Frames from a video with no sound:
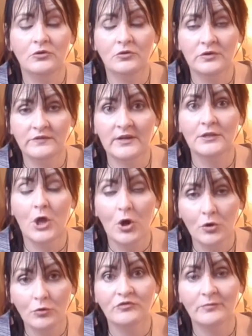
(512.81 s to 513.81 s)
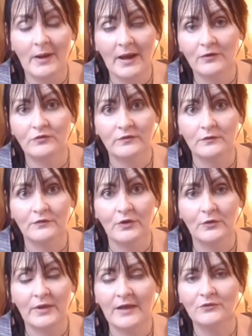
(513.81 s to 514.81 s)
you can take a loan to buy
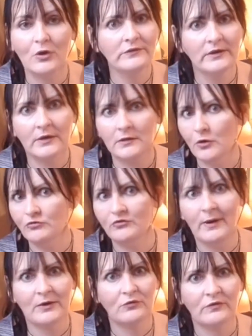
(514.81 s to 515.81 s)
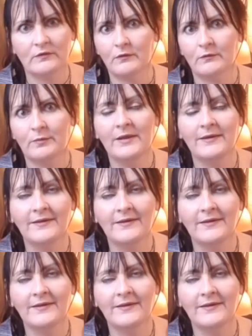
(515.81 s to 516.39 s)
crystals okay don't take a loan to buy crystals